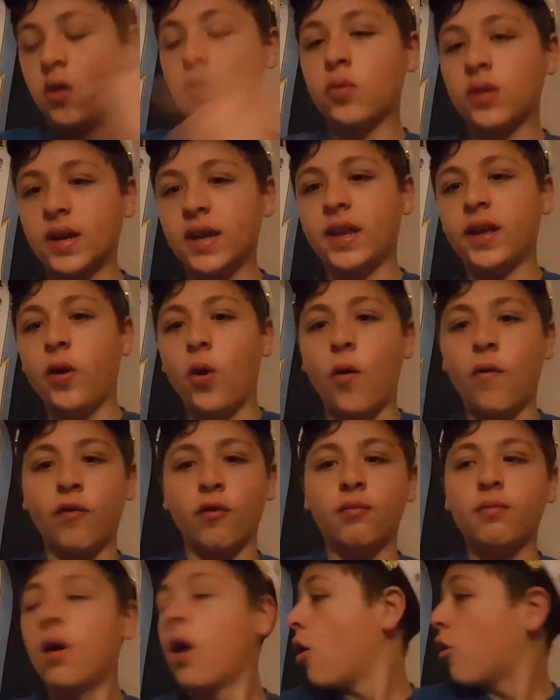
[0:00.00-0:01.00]
We're gonna go
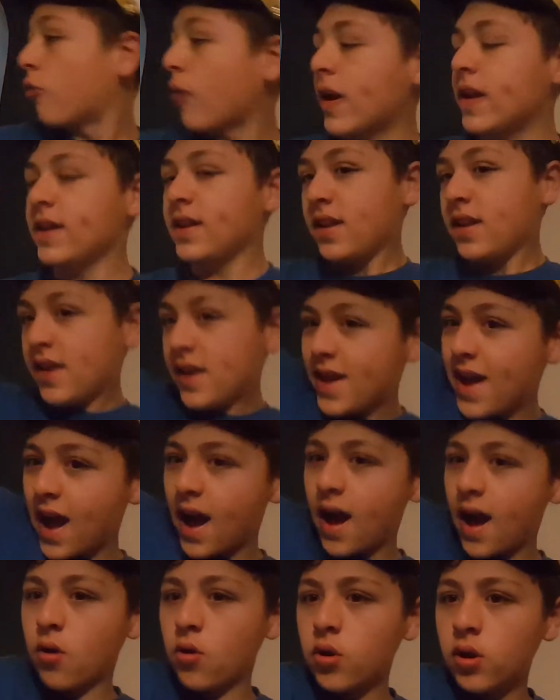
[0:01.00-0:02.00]
over them right
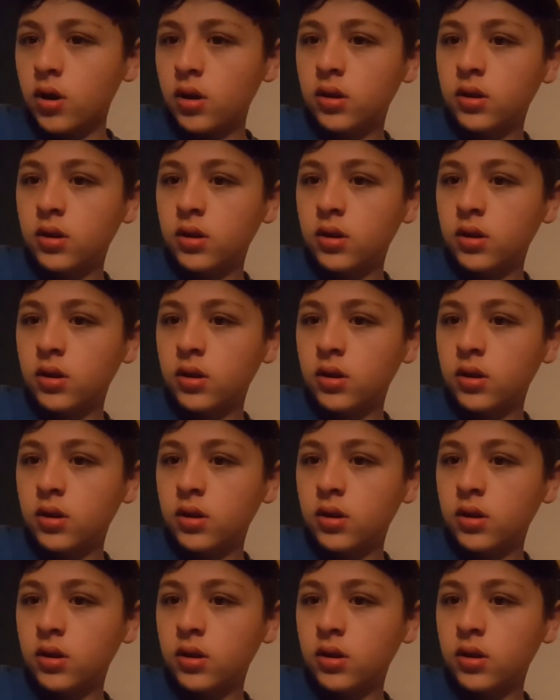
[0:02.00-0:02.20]
now!